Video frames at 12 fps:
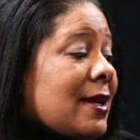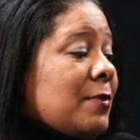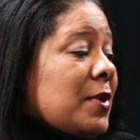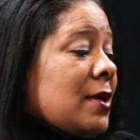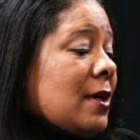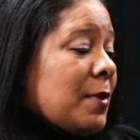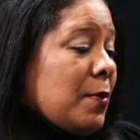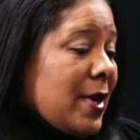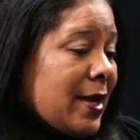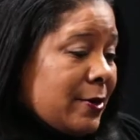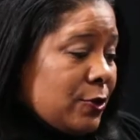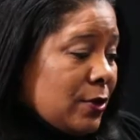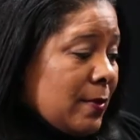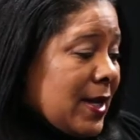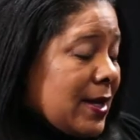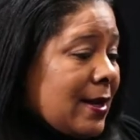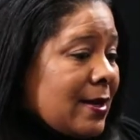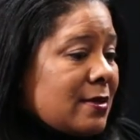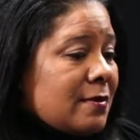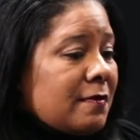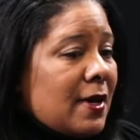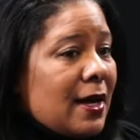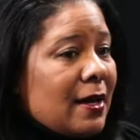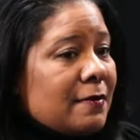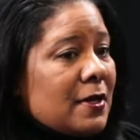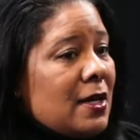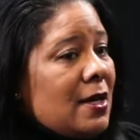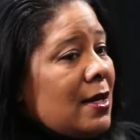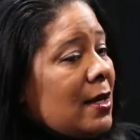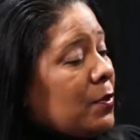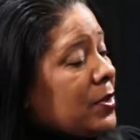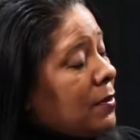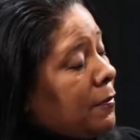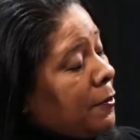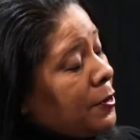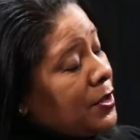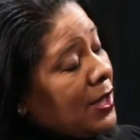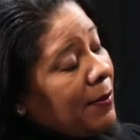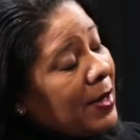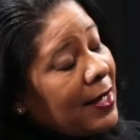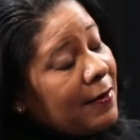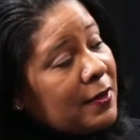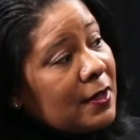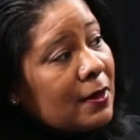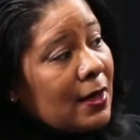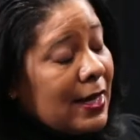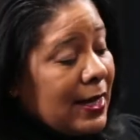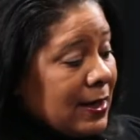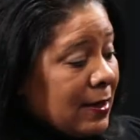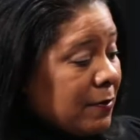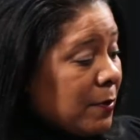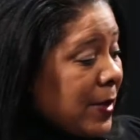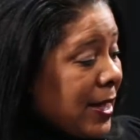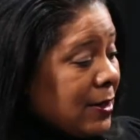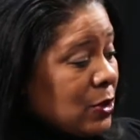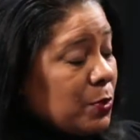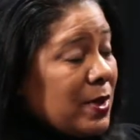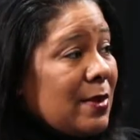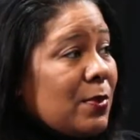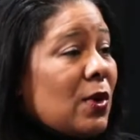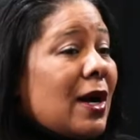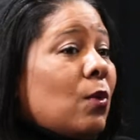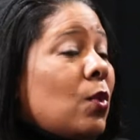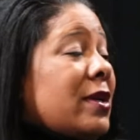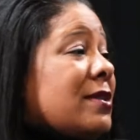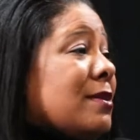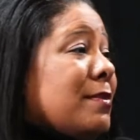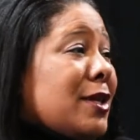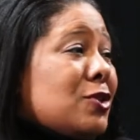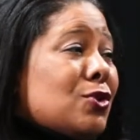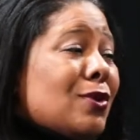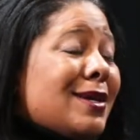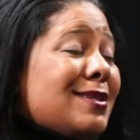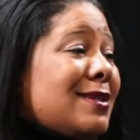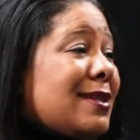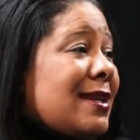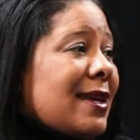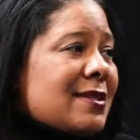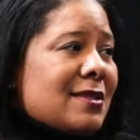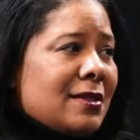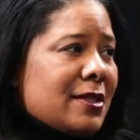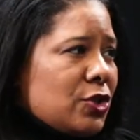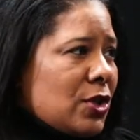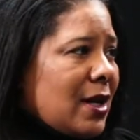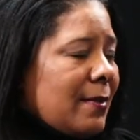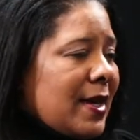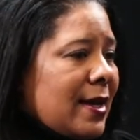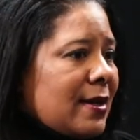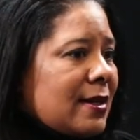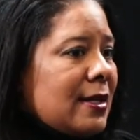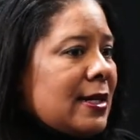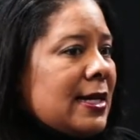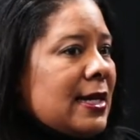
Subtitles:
I had become the manager in my 9 to 5. It was the first time I had ever managed people. I wanted to make sure I did an excellent job at it.